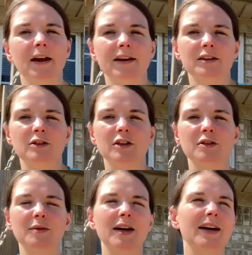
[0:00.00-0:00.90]
and
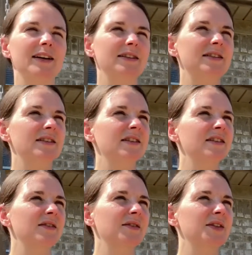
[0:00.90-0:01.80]
Joshua asked,
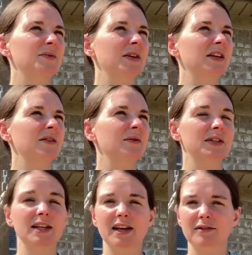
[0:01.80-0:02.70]
was
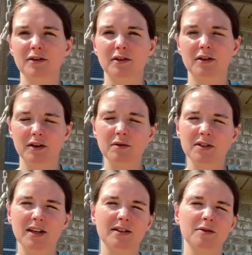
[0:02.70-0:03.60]
he ever go
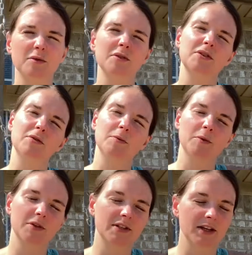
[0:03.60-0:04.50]
to that school? Because he
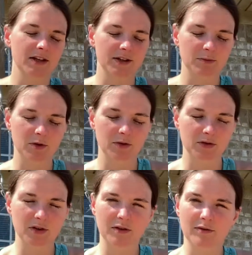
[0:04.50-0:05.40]
was taking his
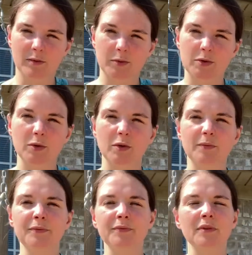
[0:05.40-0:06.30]
brothers to and from school
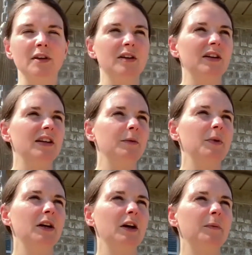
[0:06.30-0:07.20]
and the
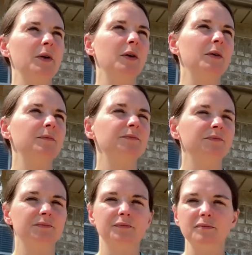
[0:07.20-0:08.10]
pickup and all.
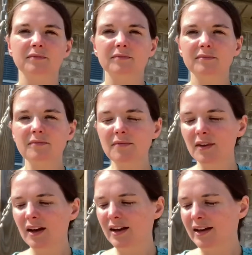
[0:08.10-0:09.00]

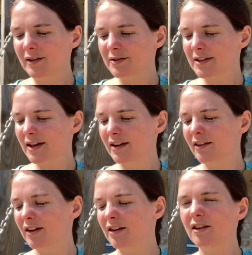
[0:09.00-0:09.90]
And he was kind of
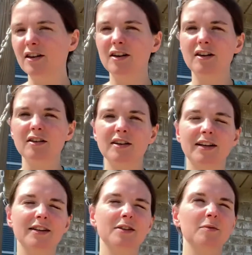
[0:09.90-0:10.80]
like, "Aw," and
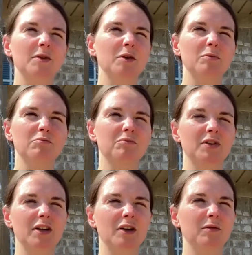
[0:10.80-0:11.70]
I told him,
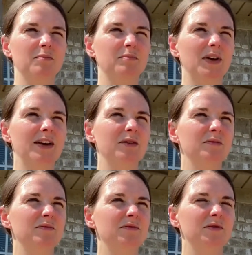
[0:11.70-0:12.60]
"No, I don't
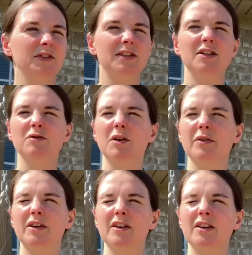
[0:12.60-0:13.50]
foresee you
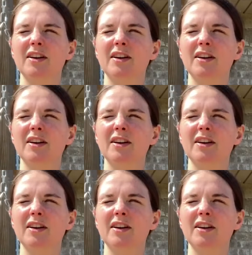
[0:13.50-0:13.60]
going there."